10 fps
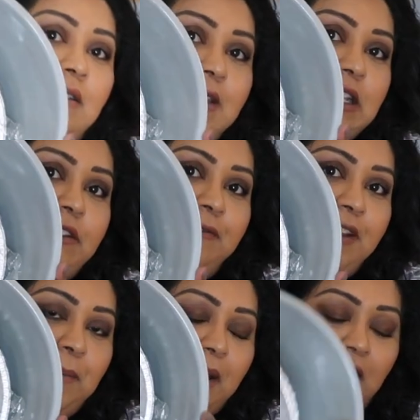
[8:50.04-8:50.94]
These
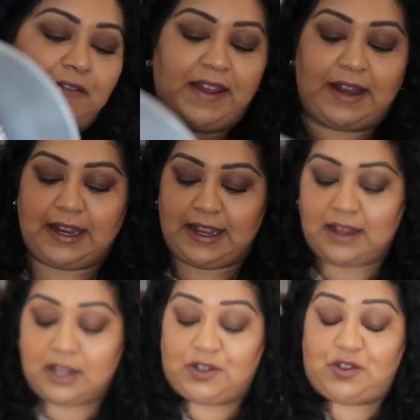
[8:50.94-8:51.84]
fit perfectly.